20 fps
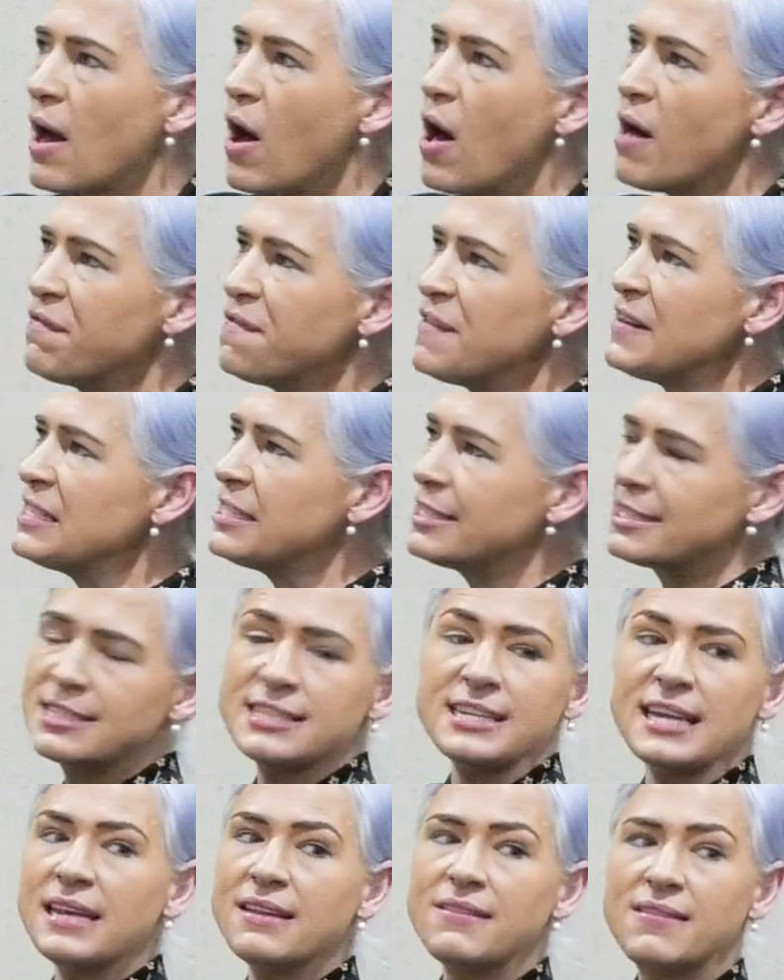often
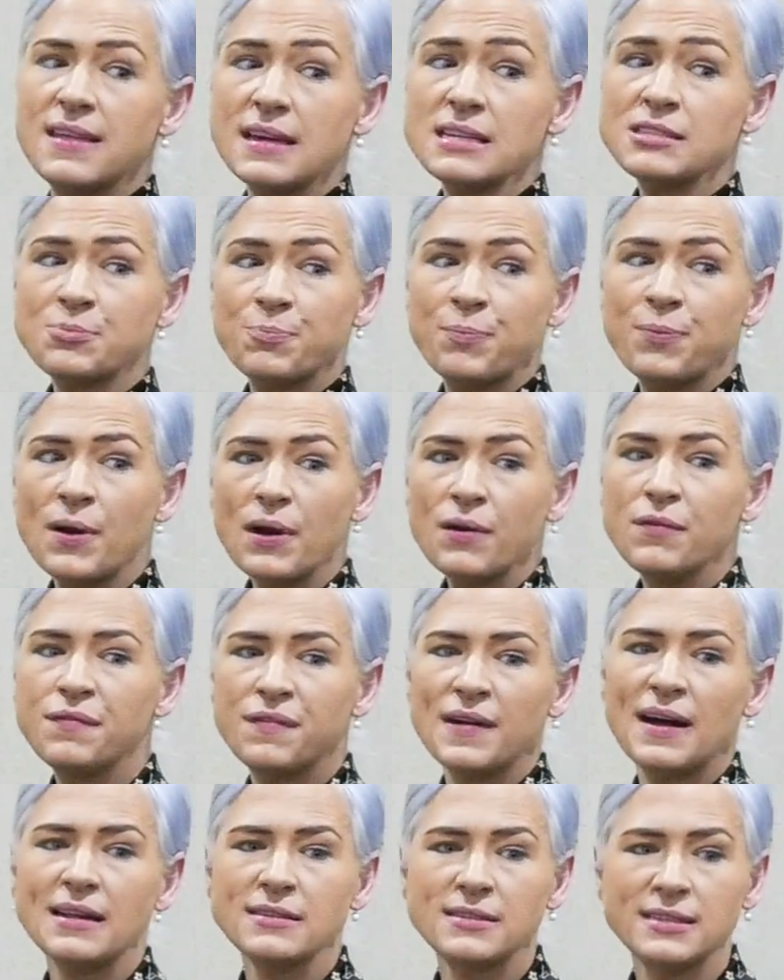see this
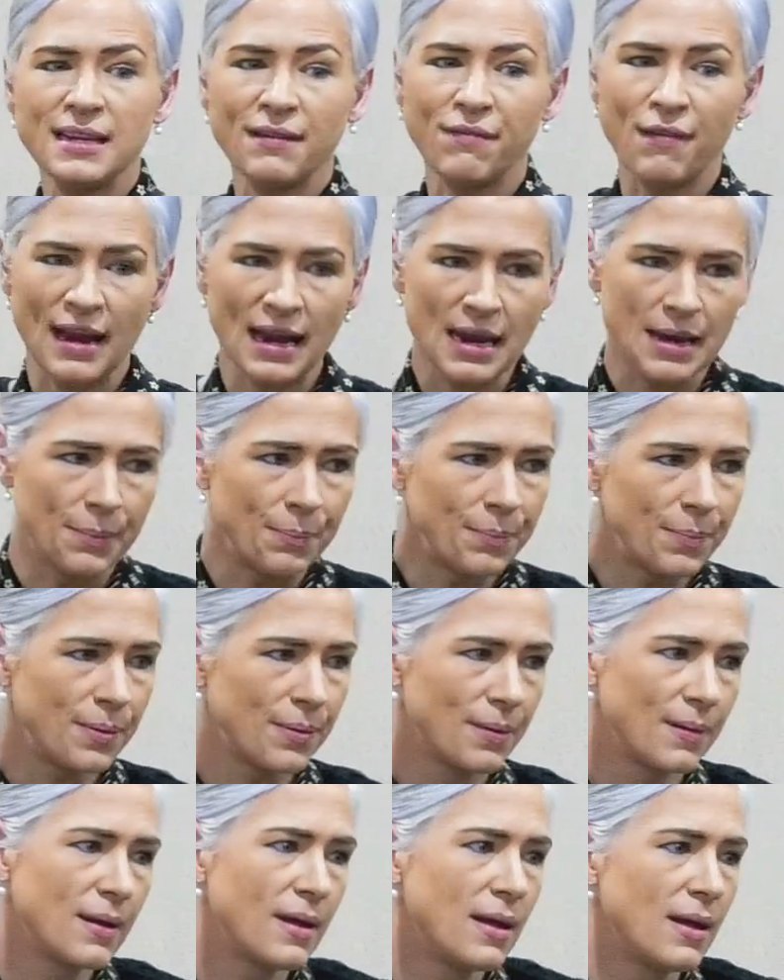profile develop
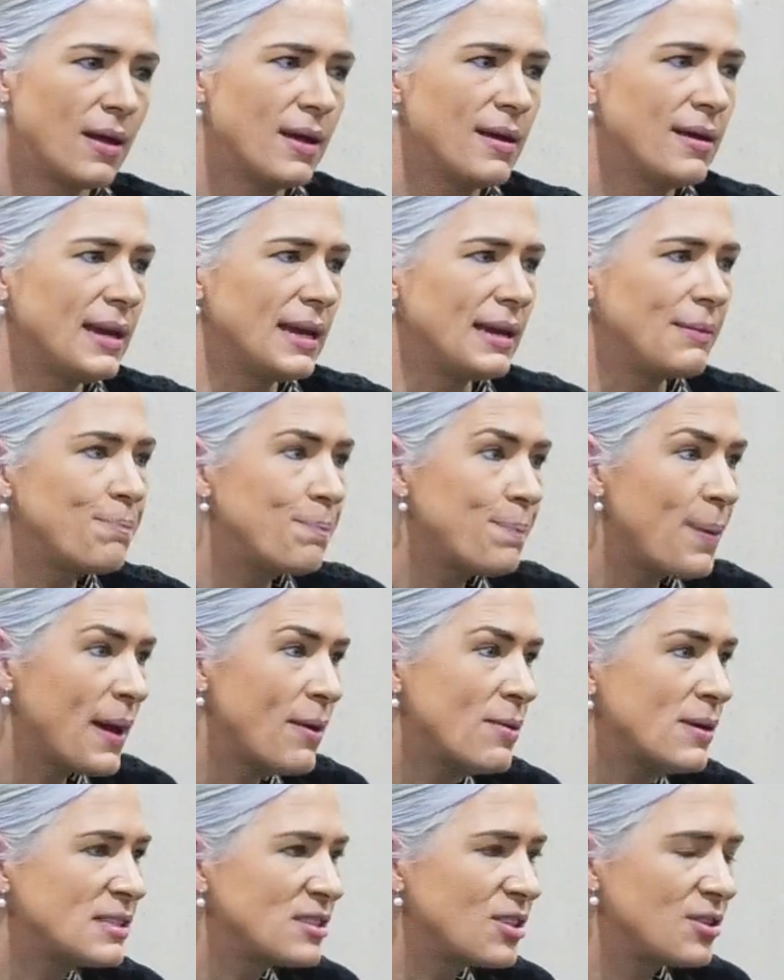in
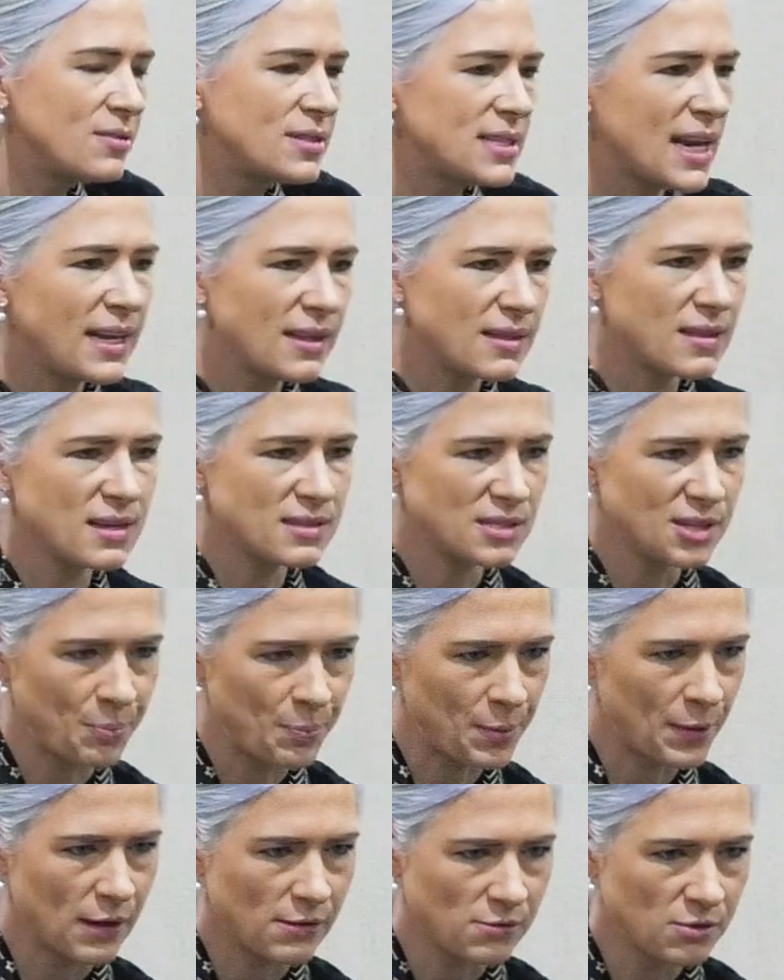parents who take this
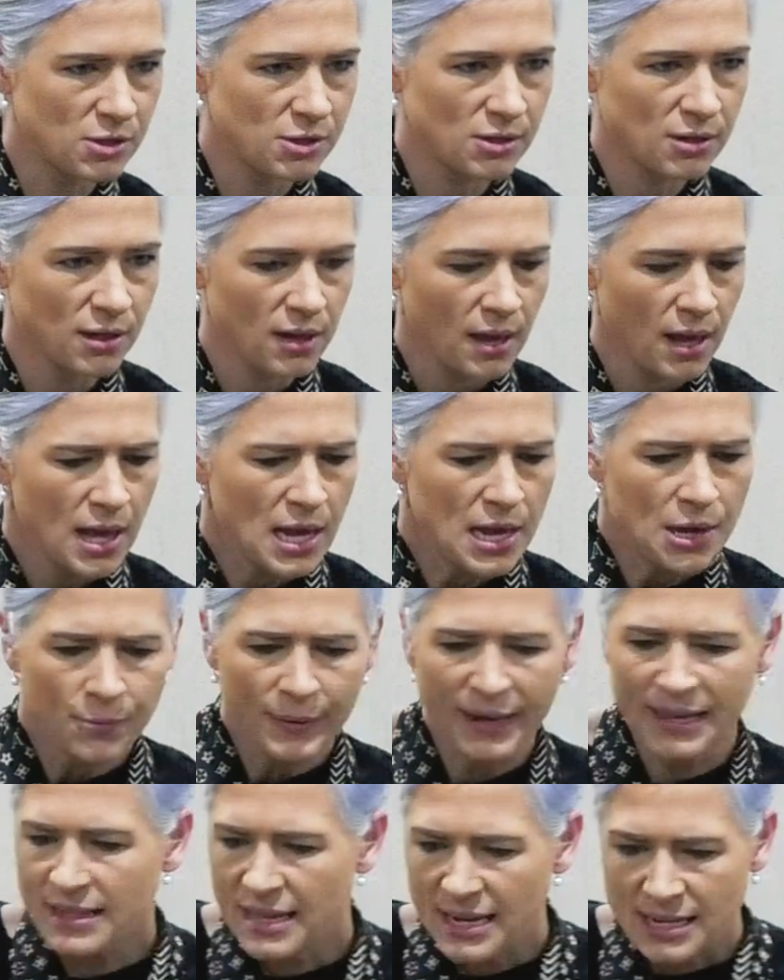approach. When their